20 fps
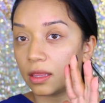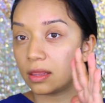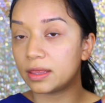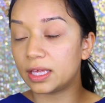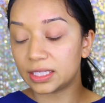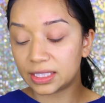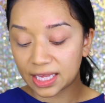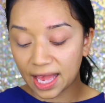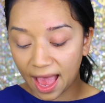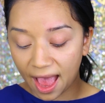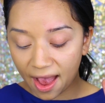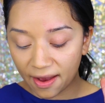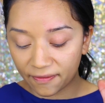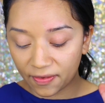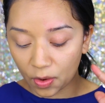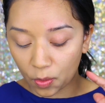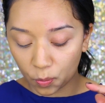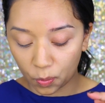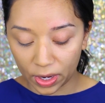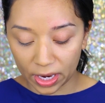this
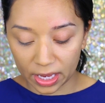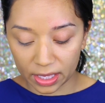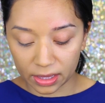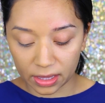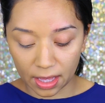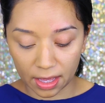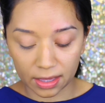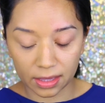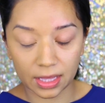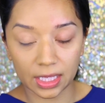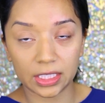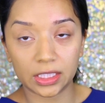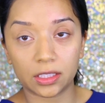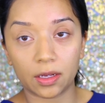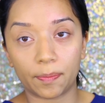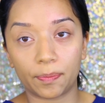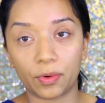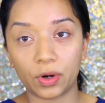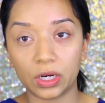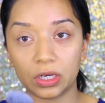half with this
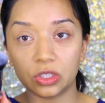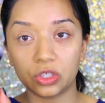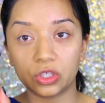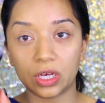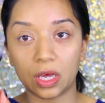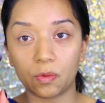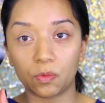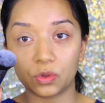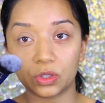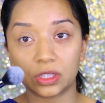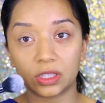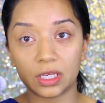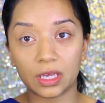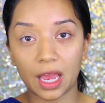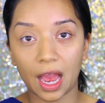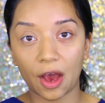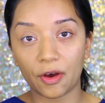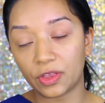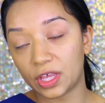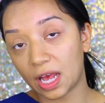brush and we'll see
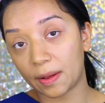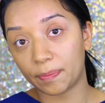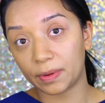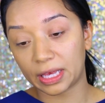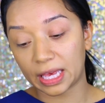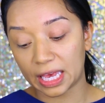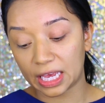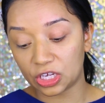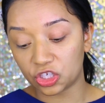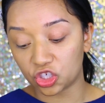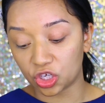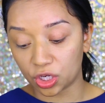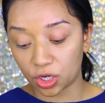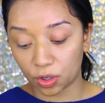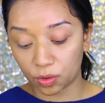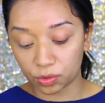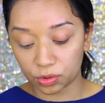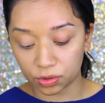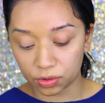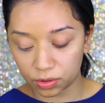how the application
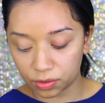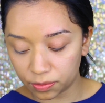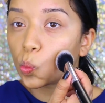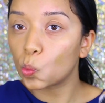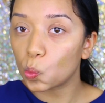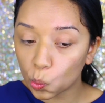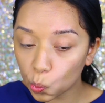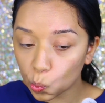goes.